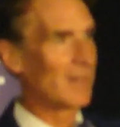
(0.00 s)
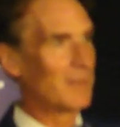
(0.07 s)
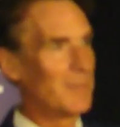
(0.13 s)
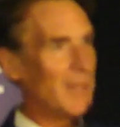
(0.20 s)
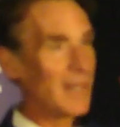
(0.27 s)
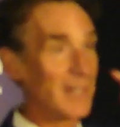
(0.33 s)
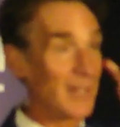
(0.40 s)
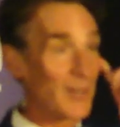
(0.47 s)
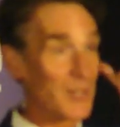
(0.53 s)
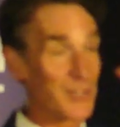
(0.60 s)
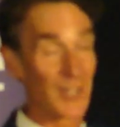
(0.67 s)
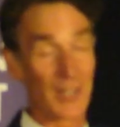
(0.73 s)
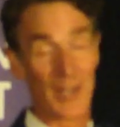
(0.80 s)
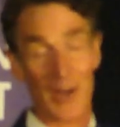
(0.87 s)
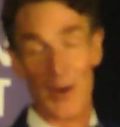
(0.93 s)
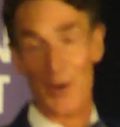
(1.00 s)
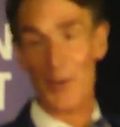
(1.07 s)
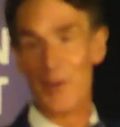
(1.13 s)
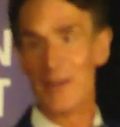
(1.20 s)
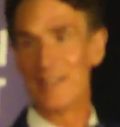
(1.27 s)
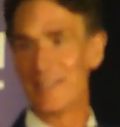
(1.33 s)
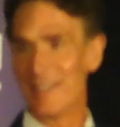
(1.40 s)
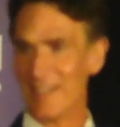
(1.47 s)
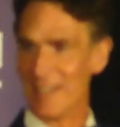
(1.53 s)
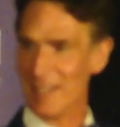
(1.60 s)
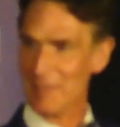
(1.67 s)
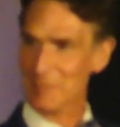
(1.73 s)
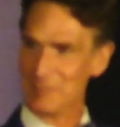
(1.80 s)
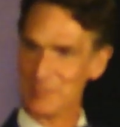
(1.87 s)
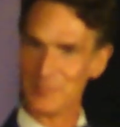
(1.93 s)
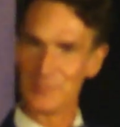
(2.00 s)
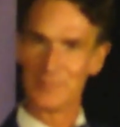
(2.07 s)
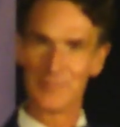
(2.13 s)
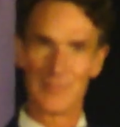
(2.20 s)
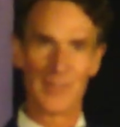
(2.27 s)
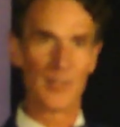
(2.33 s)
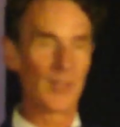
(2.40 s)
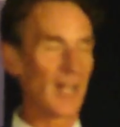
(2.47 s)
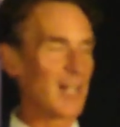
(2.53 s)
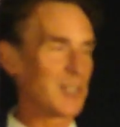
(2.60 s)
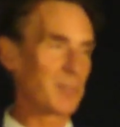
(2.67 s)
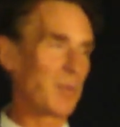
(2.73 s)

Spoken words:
Many years ago, you guys